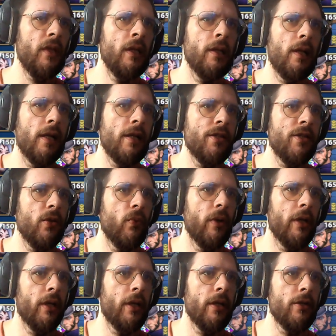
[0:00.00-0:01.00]
Let's see
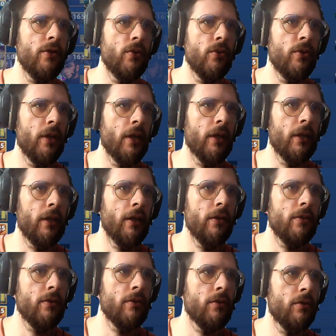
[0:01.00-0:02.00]
where he's using
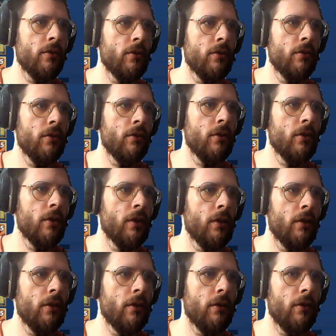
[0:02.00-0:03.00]
Atkins.
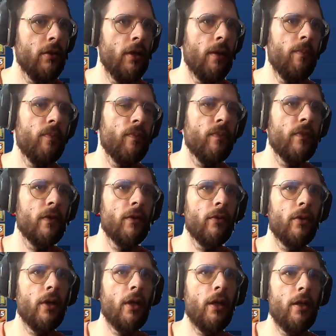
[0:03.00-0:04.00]
Yep,
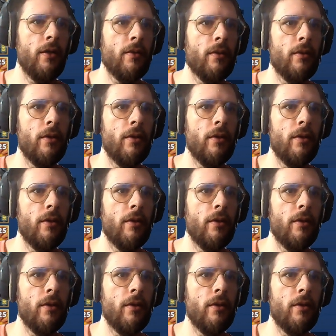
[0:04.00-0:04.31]
okay, this